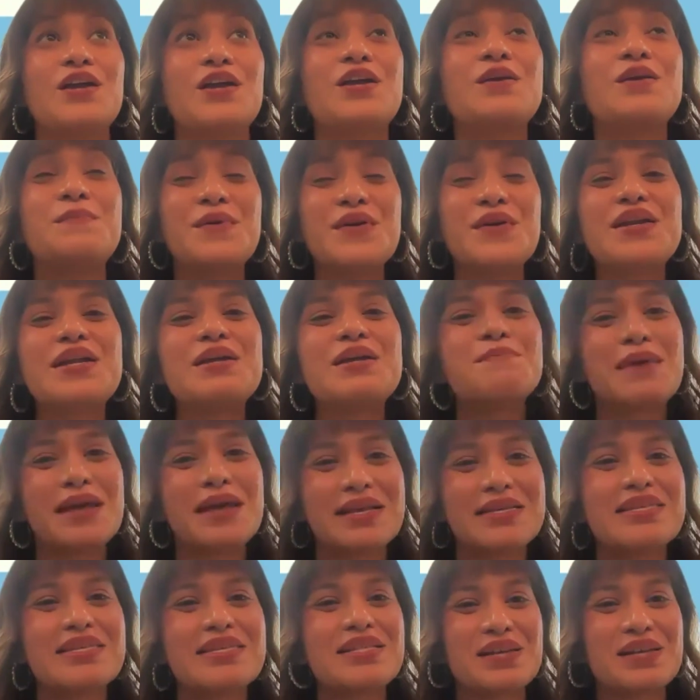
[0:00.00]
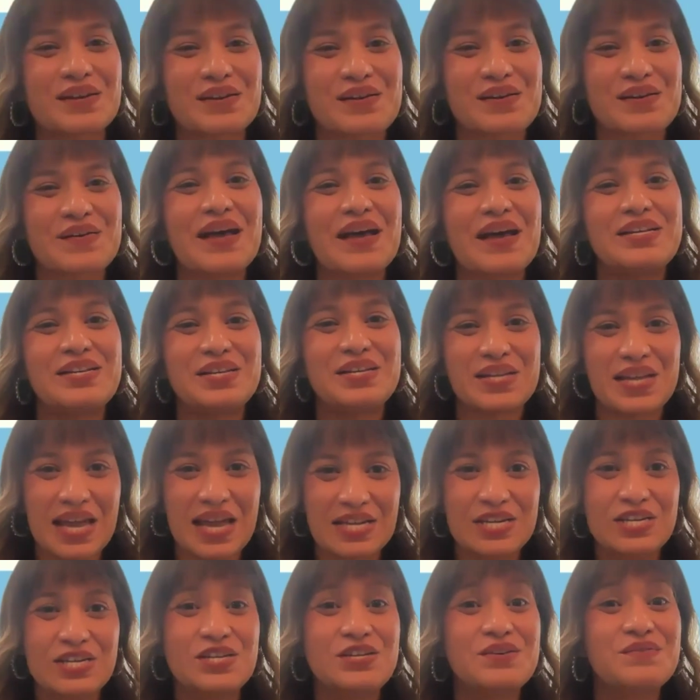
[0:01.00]
community-based clinical
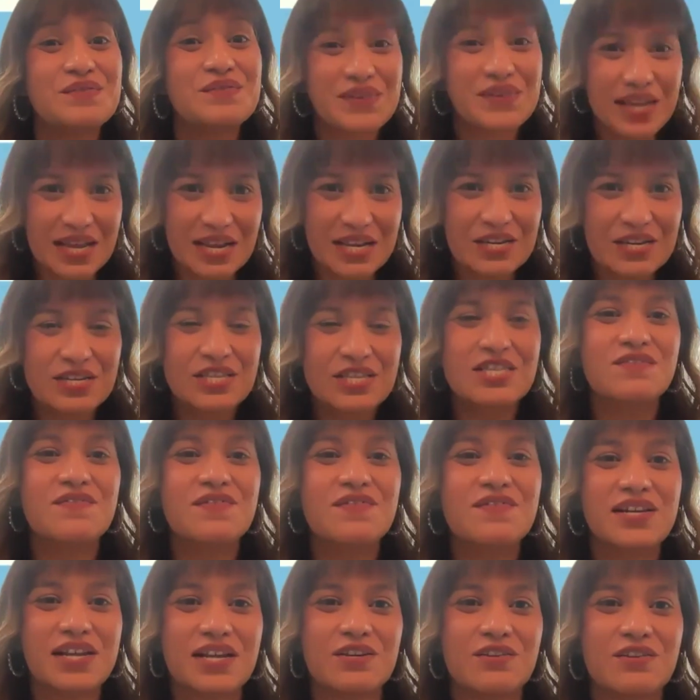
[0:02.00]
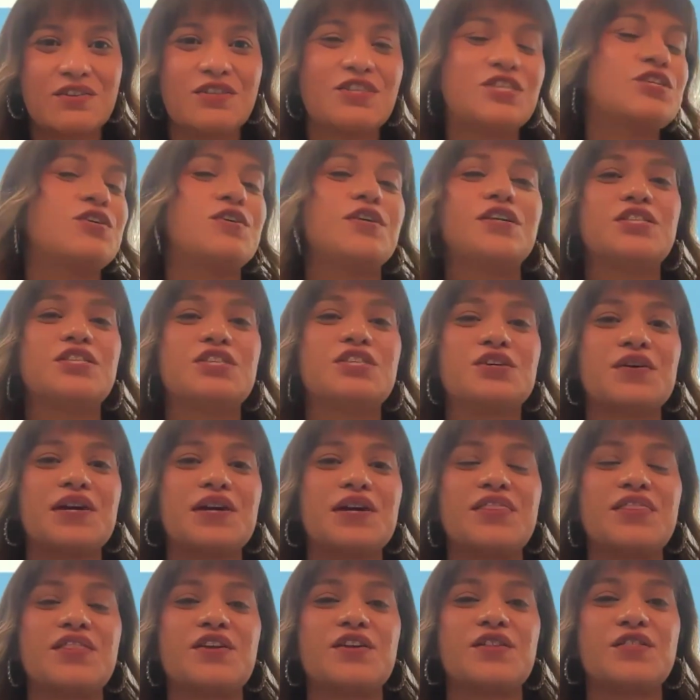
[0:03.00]
education rotations for dental students who are
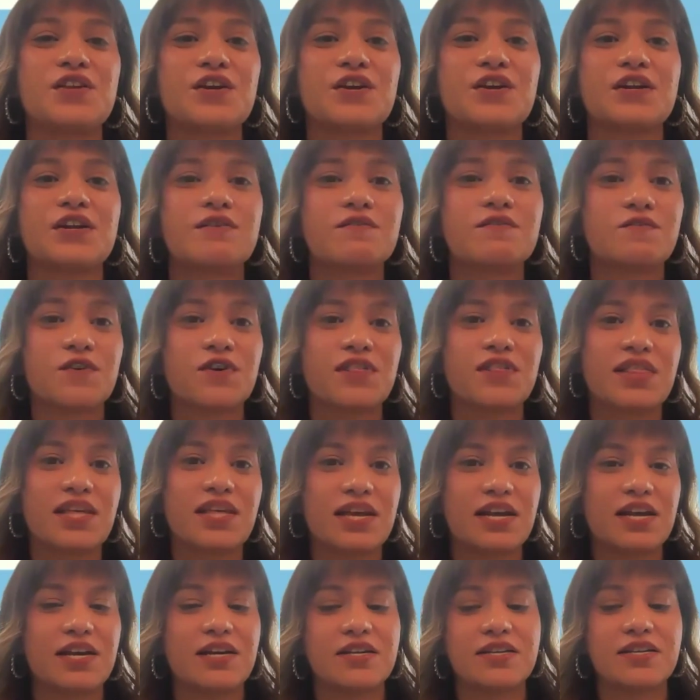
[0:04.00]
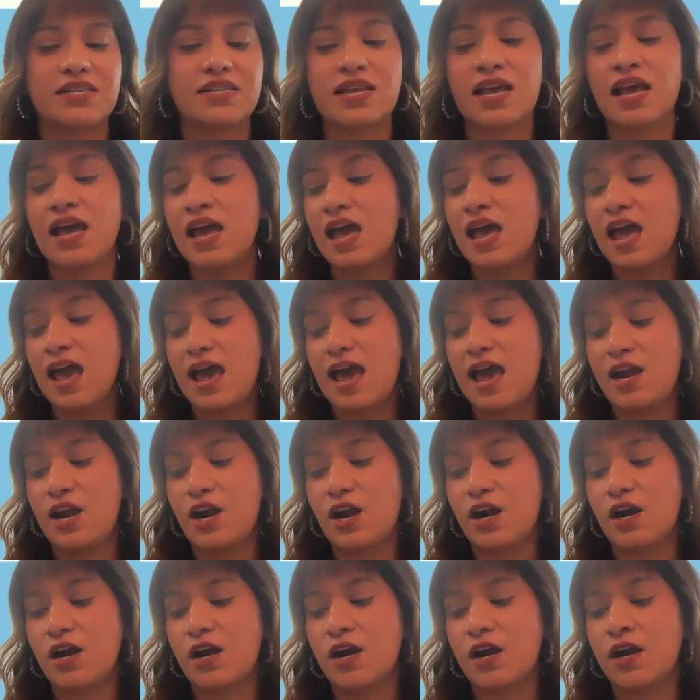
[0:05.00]
in their 3rd and 4th years and
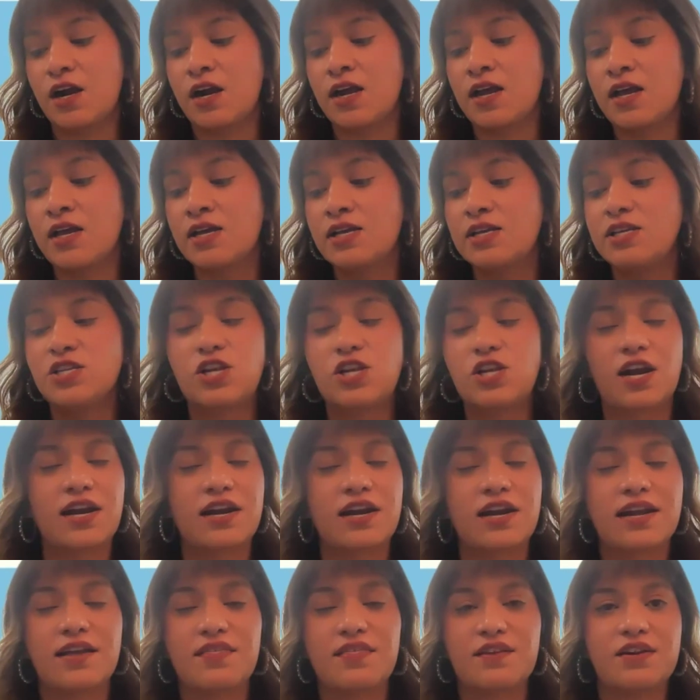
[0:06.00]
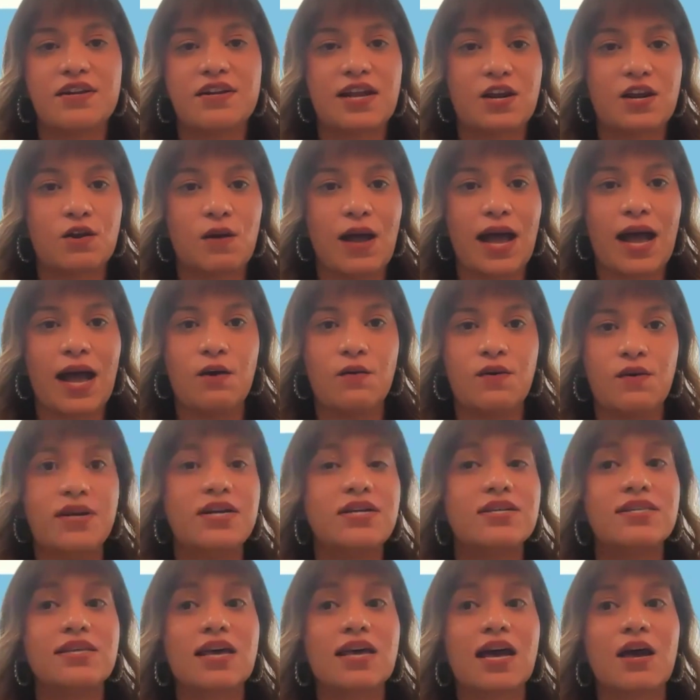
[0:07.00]
are starting to get their dental
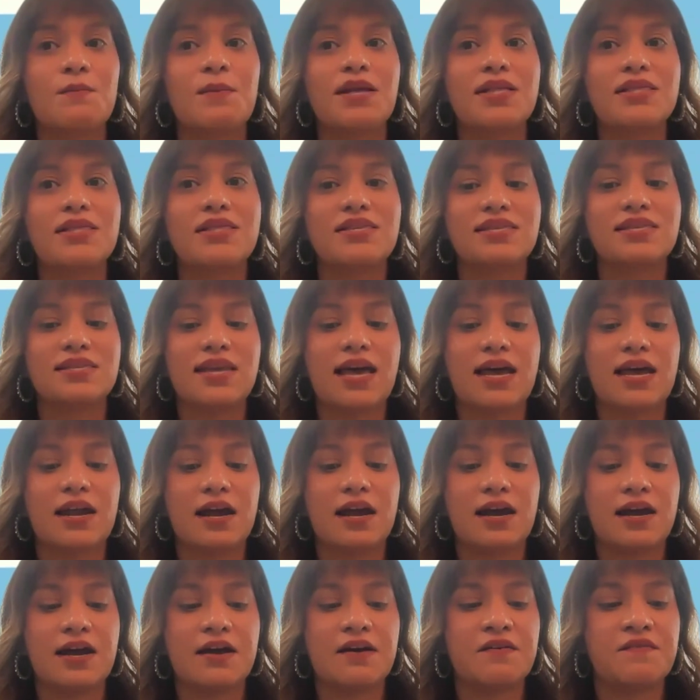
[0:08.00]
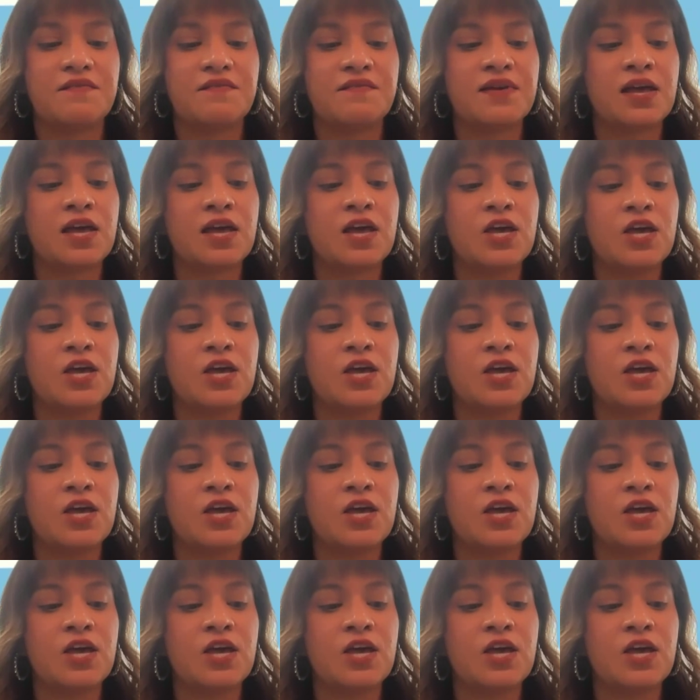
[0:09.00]
hours, instead of